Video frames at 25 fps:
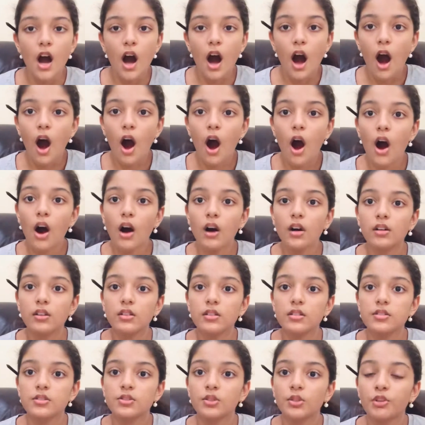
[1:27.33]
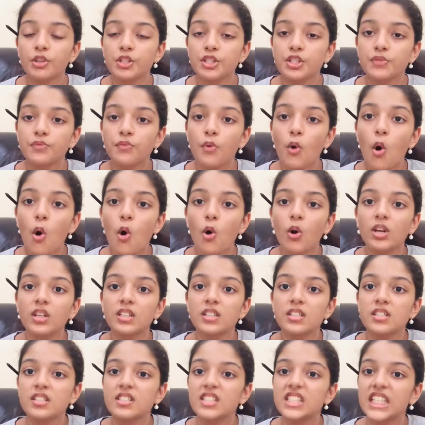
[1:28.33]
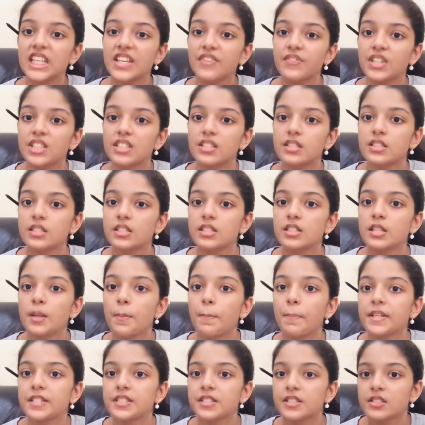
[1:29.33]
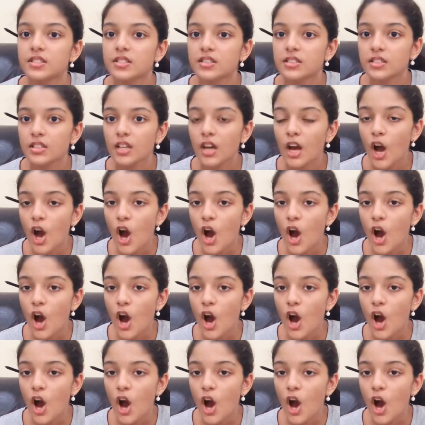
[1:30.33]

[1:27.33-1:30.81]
Halls are devoid devious snippets